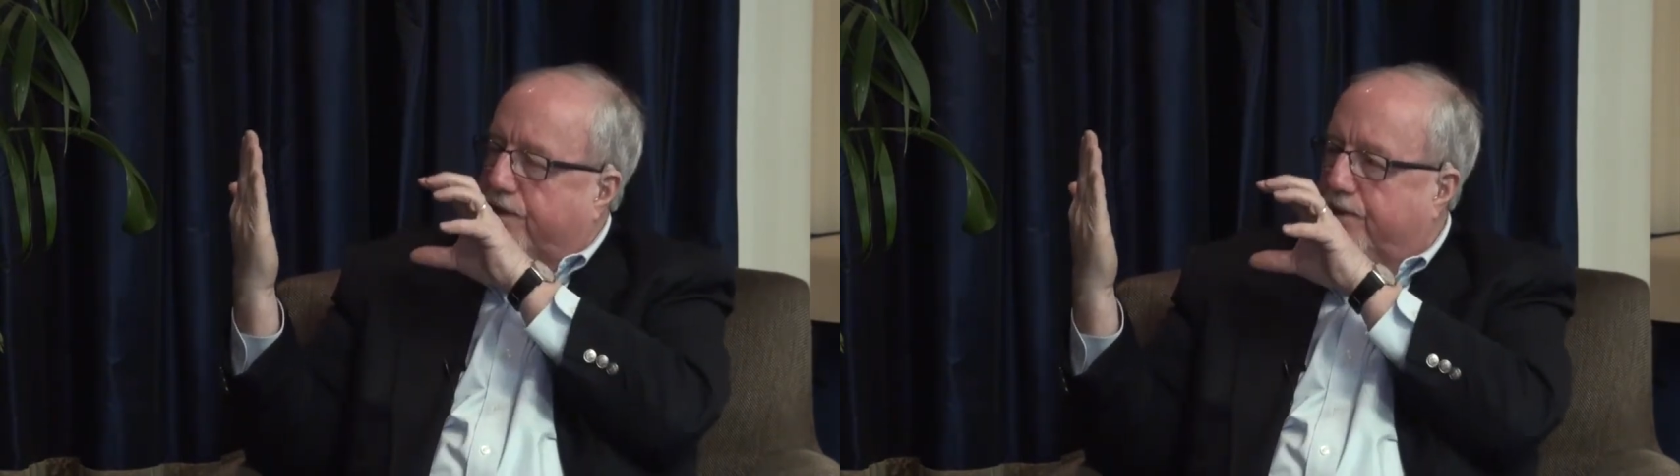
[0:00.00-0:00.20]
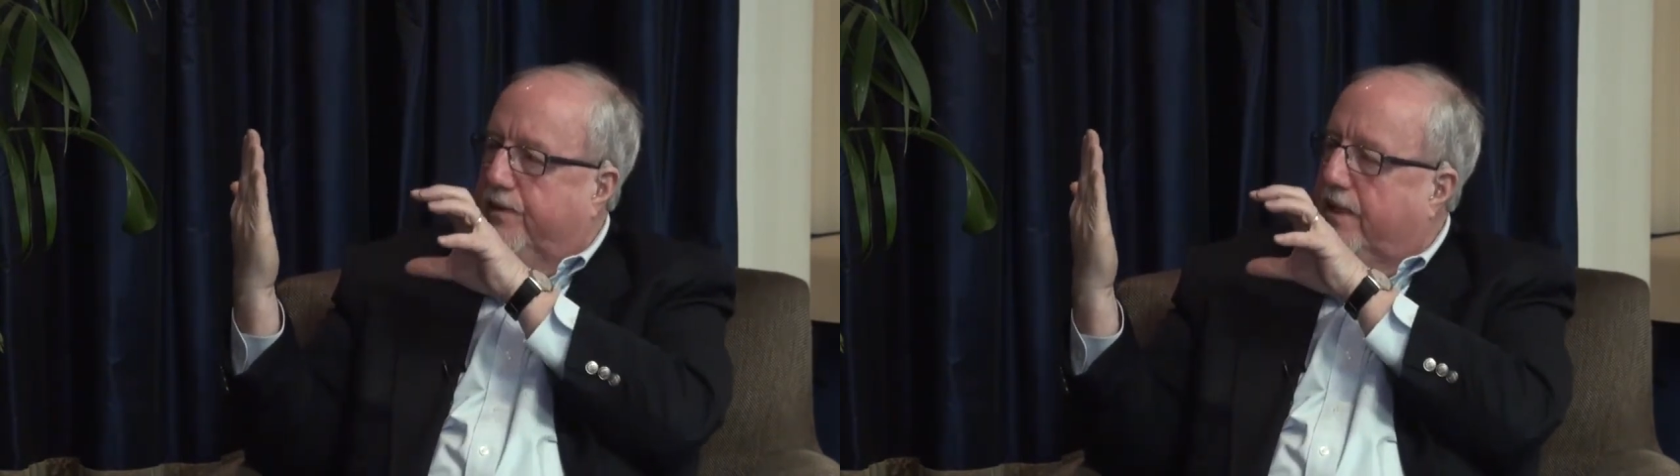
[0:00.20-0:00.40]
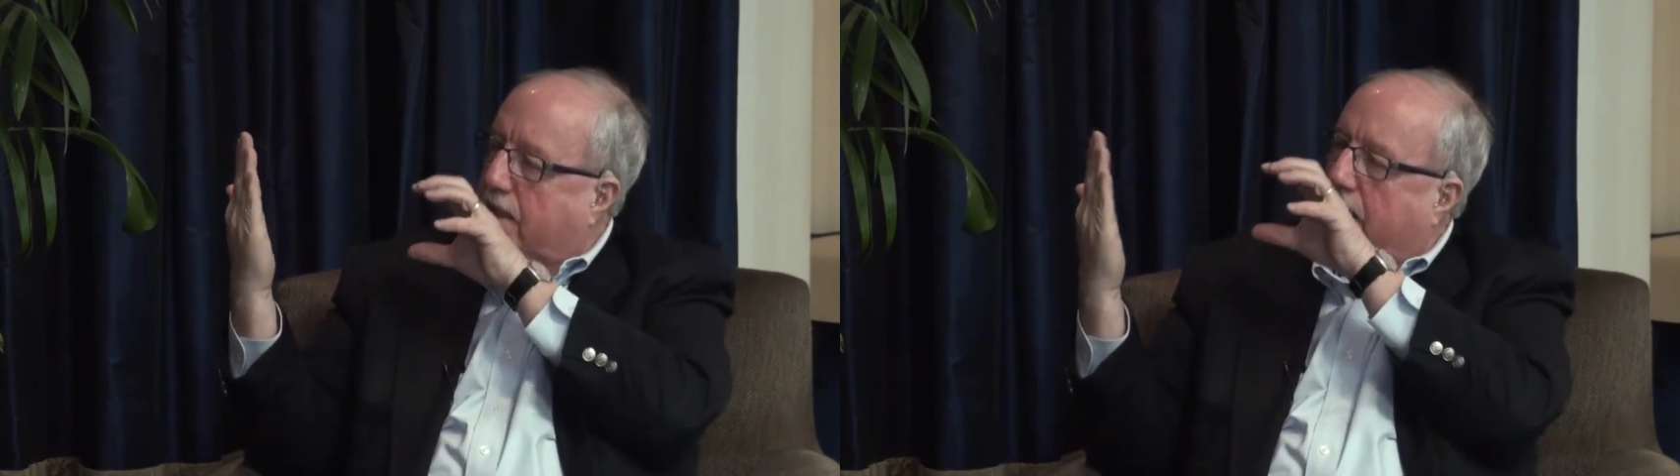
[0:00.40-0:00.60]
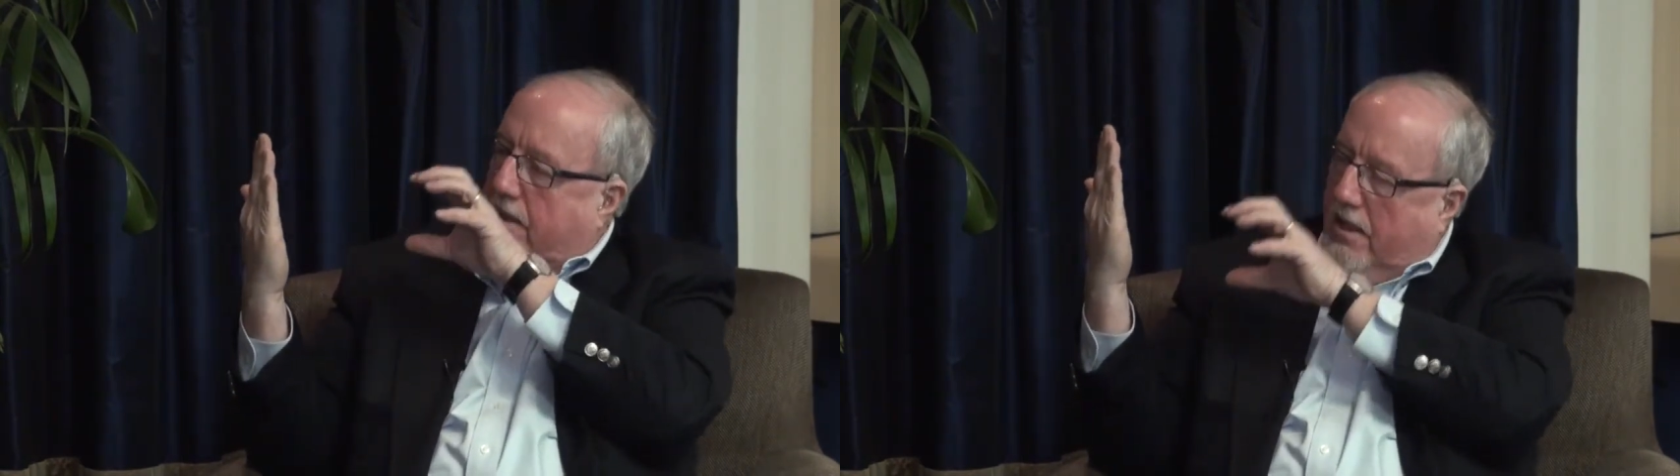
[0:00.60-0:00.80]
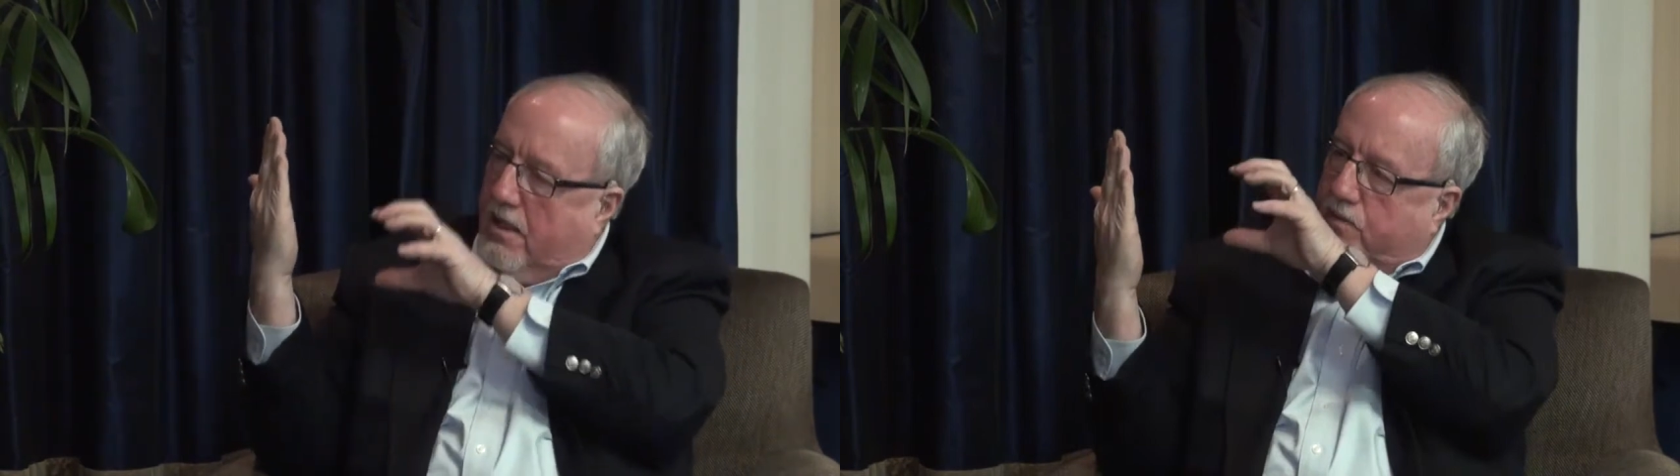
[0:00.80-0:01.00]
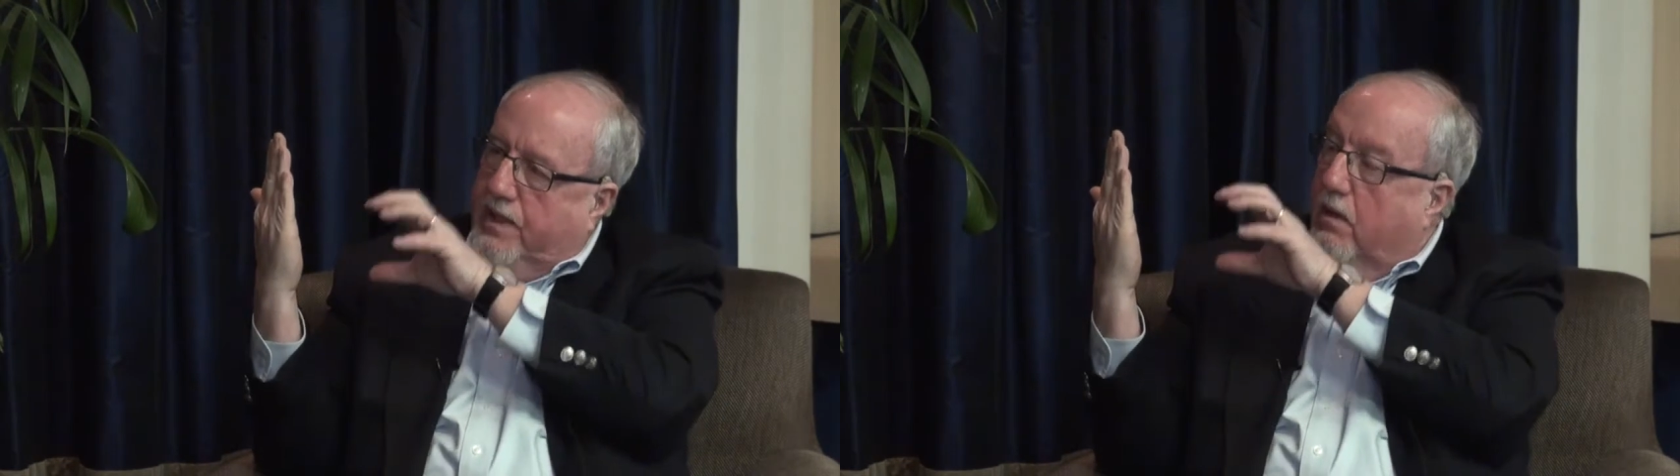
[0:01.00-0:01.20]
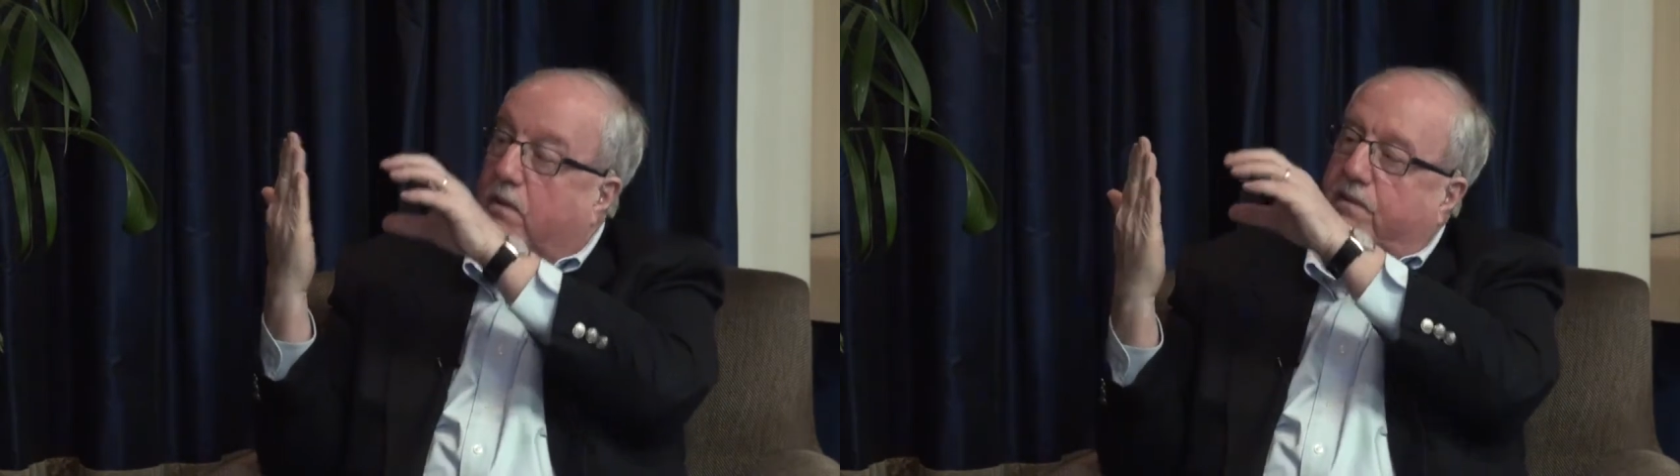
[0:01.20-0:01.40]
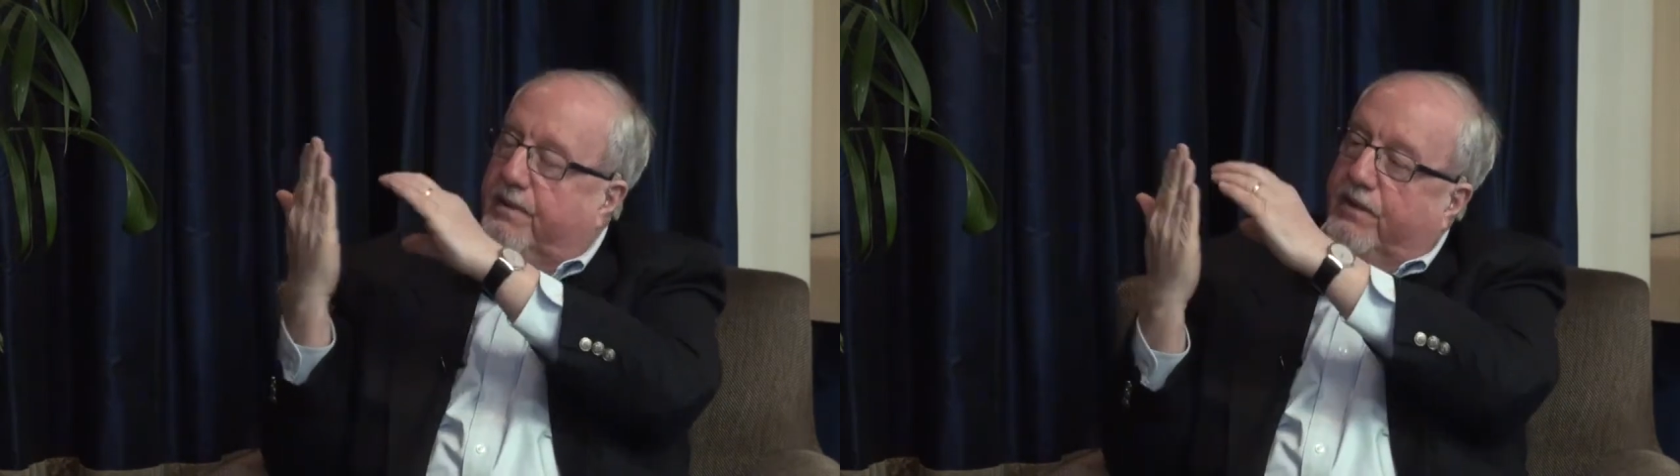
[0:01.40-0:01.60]
we're doing.
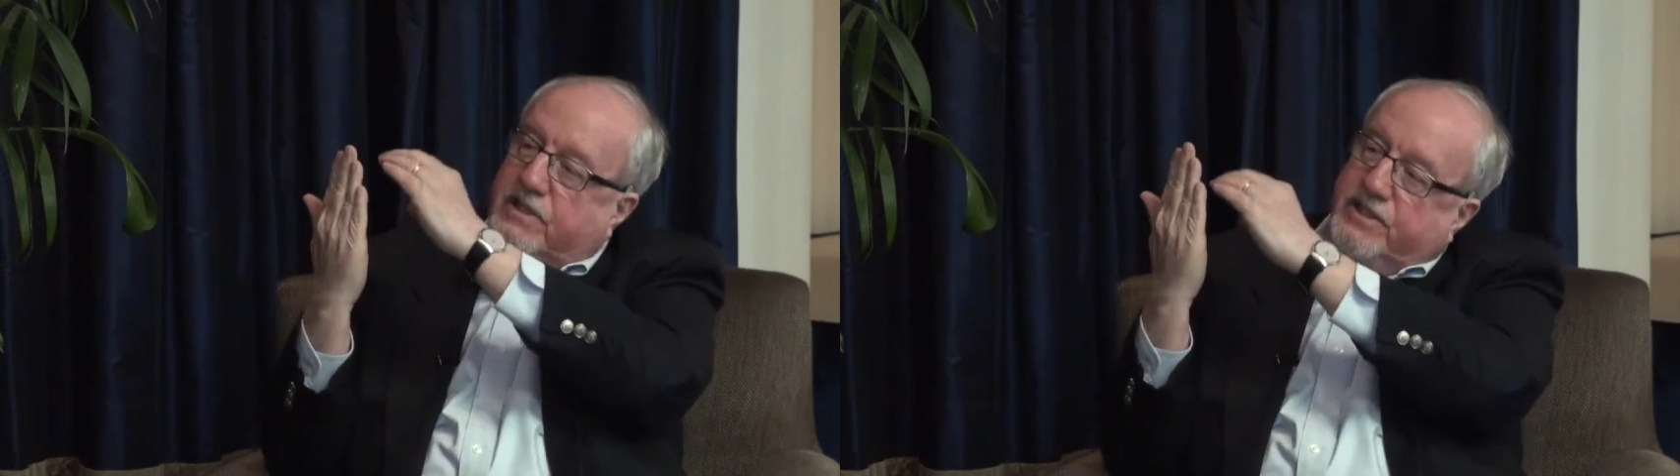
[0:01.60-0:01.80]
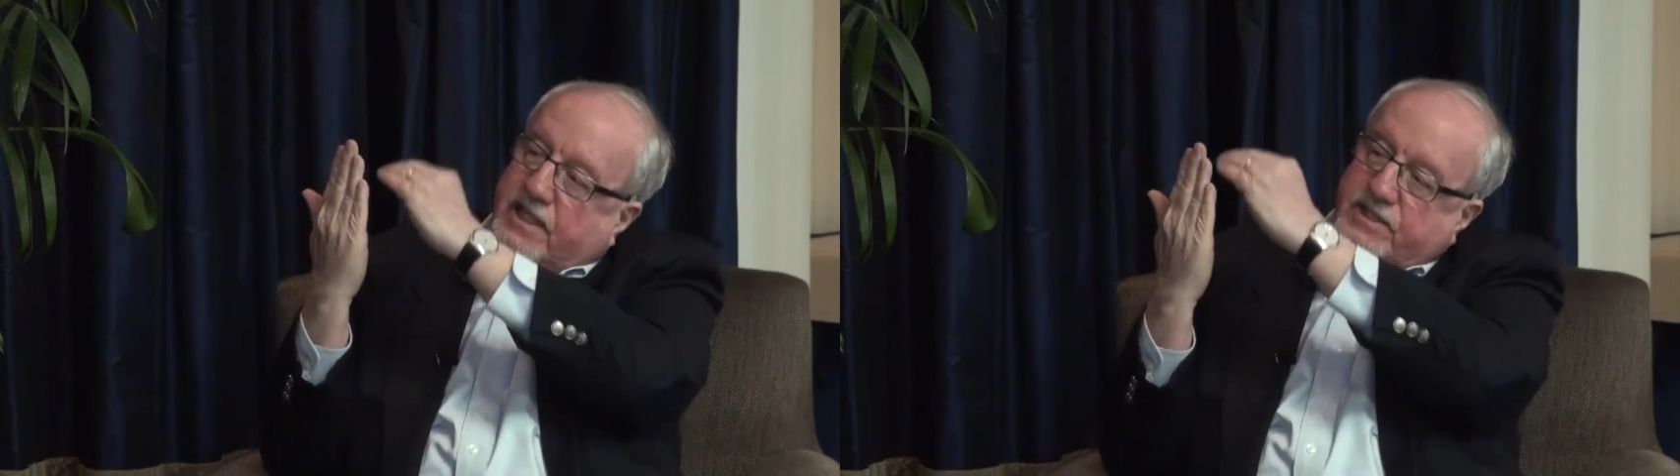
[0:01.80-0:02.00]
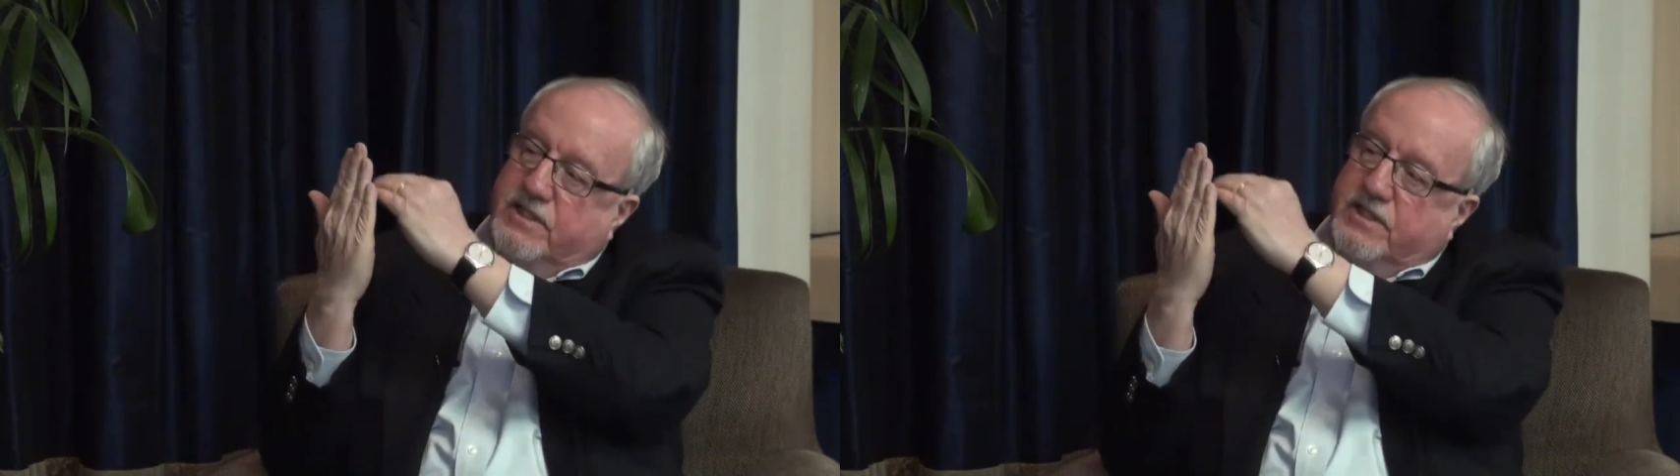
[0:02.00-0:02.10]
We better adjust